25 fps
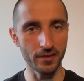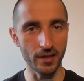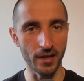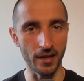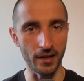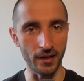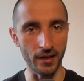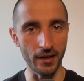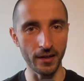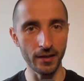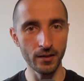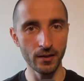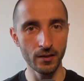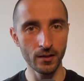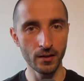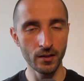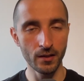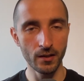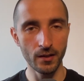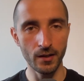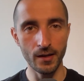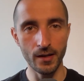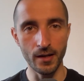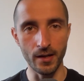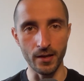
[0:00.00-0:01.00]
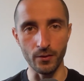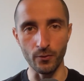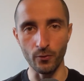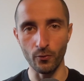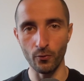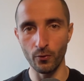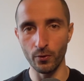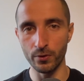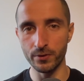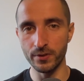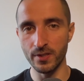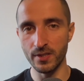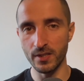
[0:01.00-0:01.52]
AI and
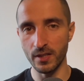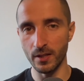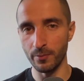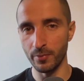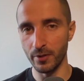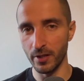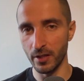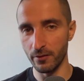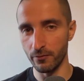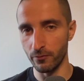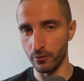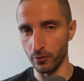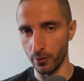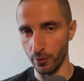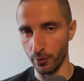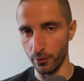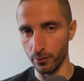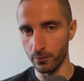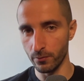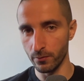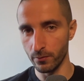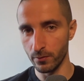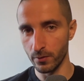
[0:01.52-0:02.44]
what is happening for you